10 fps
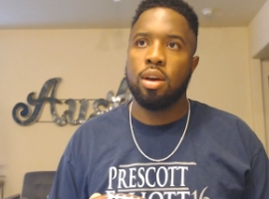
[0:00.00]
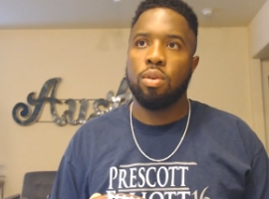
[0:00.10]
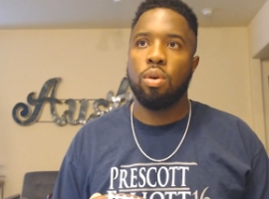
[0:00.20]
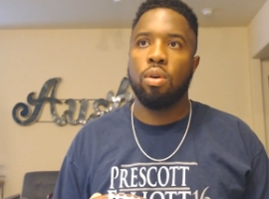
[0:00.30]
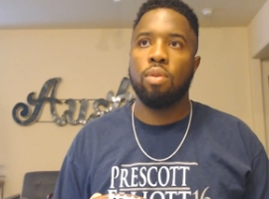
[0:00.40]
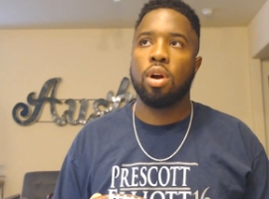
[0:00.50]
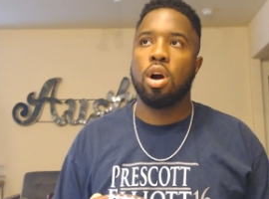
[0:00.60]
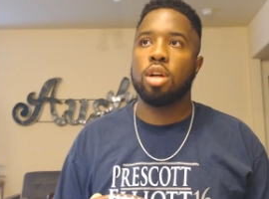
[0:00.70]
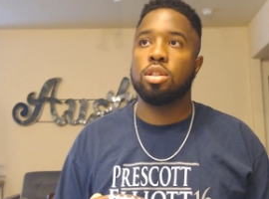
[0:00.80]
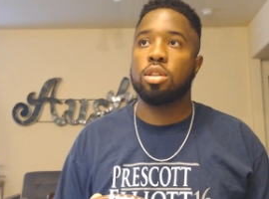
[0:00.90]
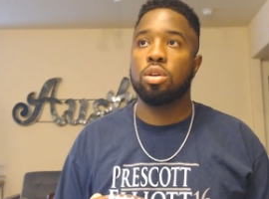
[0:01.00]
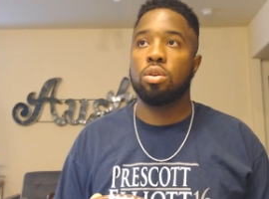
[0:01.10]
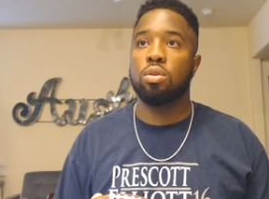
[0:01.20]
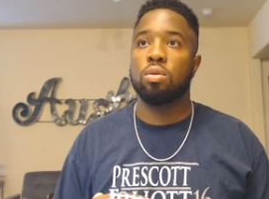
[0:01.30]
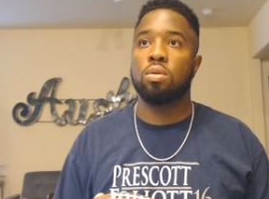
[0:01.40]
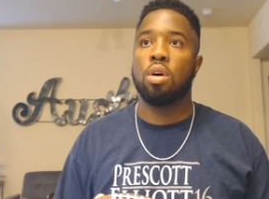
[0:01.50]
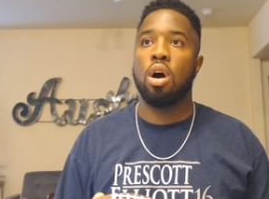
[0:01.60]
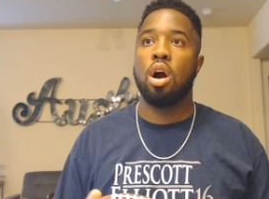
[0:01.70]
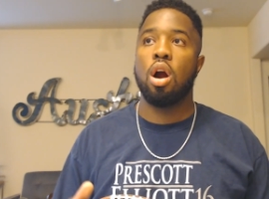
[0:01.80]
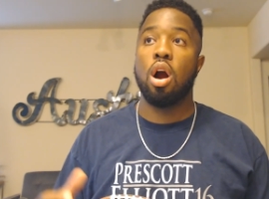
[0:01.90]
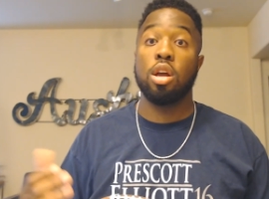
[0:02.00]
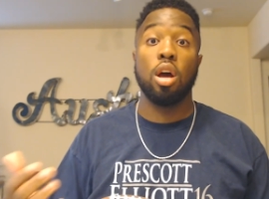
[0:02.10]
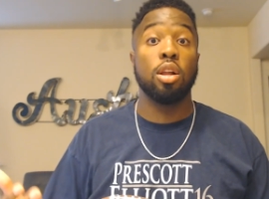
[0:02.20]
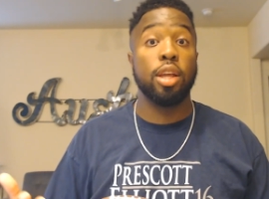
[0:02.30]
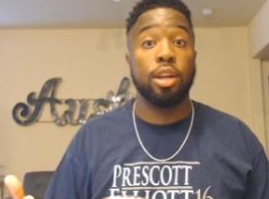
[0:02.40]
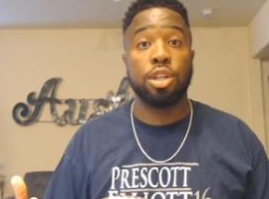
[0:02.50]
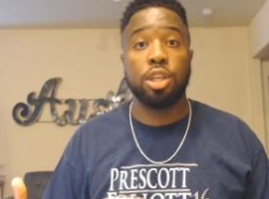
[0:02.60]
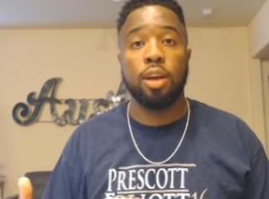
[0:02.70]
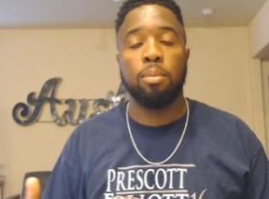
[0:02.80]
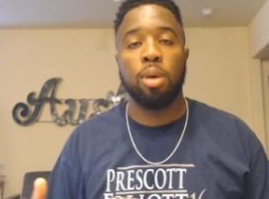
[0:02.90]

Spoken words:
in regards to our young leadership,